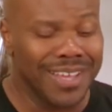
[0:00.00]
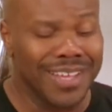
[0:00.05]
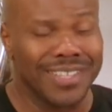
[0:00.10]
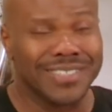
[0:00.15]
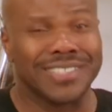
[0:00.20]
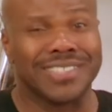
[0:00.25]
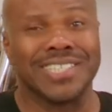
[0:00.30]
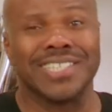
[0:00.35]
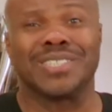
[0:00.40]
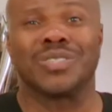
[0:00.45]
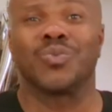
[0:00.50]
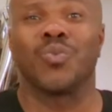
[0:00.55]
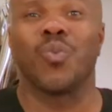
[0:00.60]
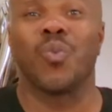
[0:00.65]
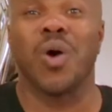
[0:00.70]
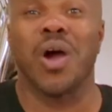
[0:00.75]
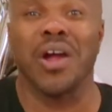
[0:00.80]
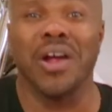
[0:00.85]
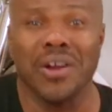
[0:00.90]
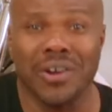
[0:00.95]
It just
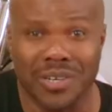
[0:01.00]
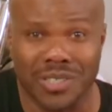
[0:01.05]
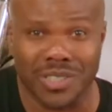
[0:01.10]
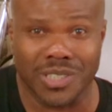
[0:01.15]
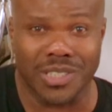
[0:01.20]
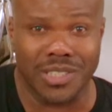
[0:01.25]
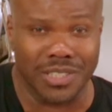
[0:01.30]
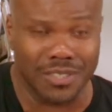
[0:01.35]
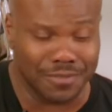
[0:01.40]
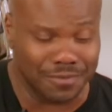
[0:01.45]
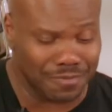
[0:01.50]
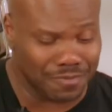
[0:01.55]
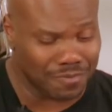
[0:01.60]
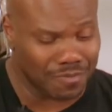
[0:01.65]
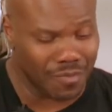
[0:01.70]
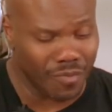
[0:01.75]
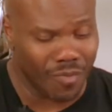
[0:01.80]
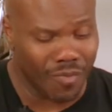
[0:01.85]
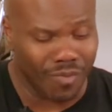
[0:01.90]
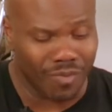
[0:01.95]
works.
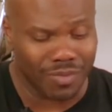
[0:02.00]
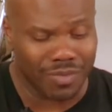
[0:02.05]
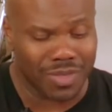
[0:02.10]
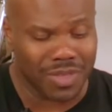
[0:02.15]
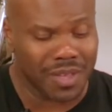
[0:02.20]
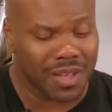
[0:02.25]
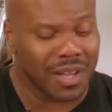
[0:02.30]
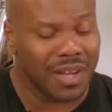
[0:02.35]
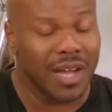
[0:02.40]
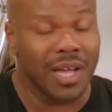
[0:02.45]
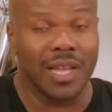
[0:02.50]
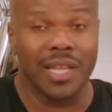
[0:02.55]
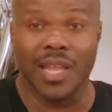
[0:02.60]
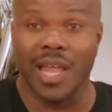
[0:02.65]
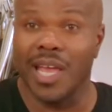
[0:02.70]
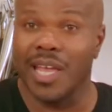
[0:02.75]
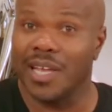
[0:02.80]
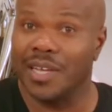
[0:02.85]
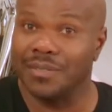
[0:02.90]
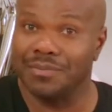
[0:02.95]

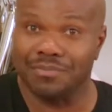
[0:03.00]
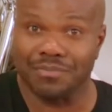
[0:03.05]
Like,